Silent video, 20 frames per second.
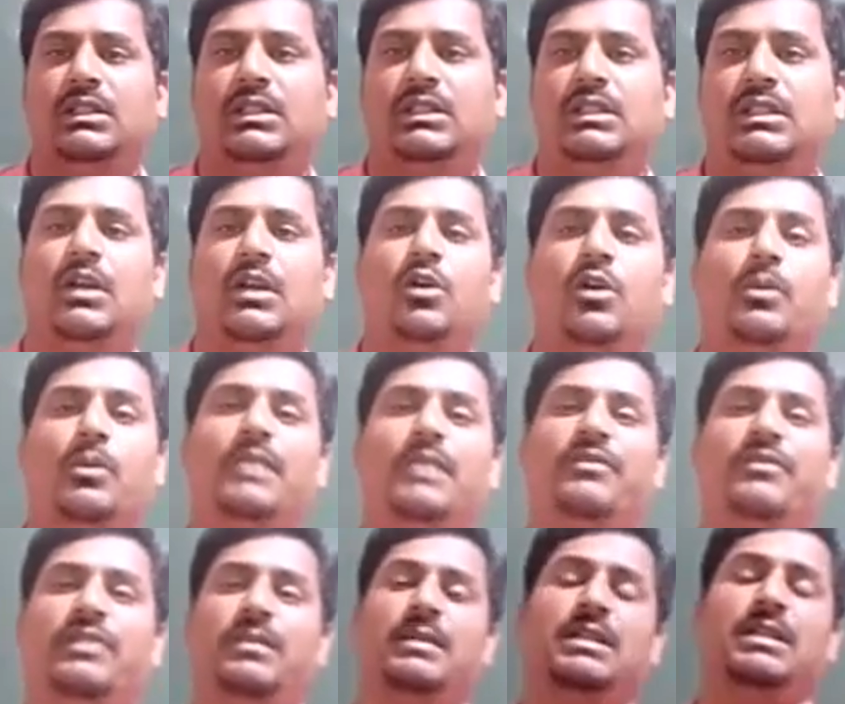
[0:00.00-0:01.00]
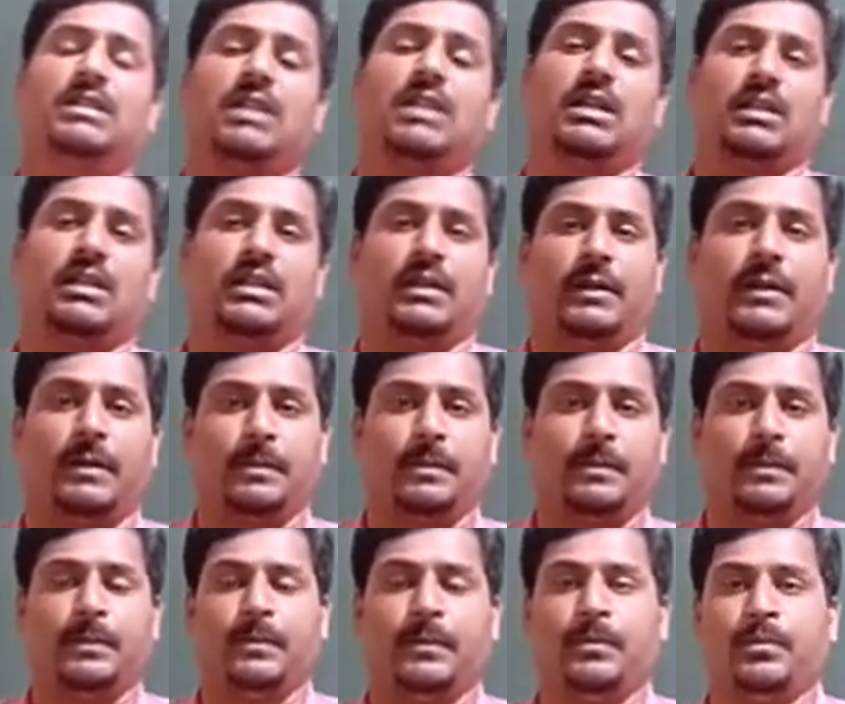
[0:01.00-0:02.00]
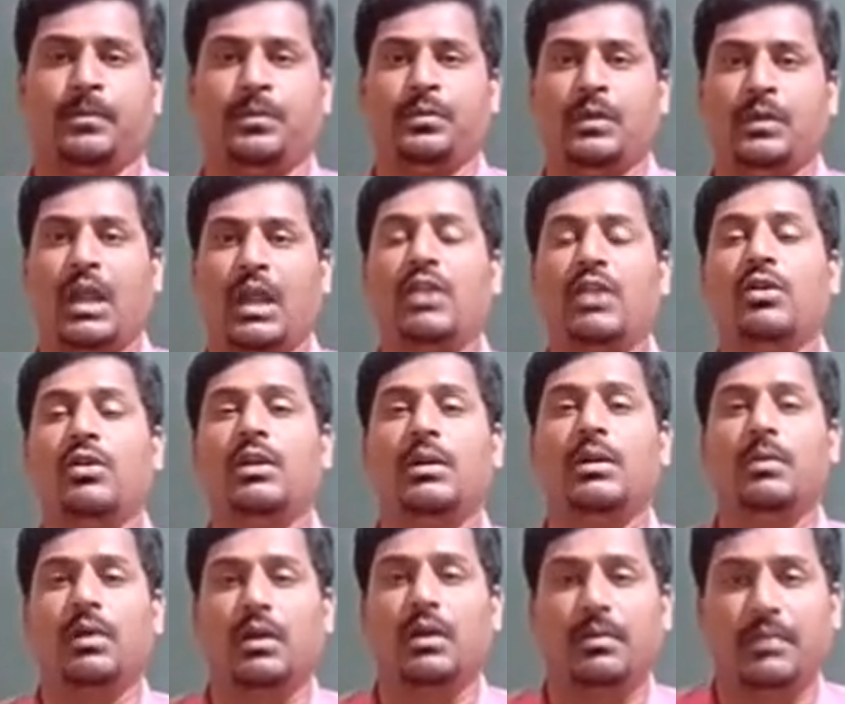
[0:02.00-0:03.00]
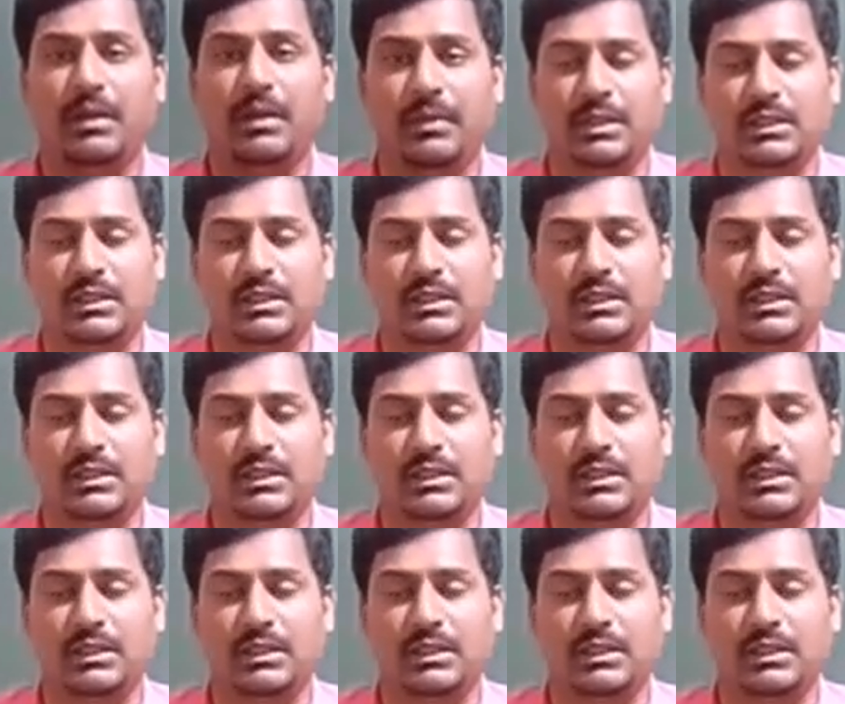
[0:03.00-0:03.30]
how many females are there. Newly born babies.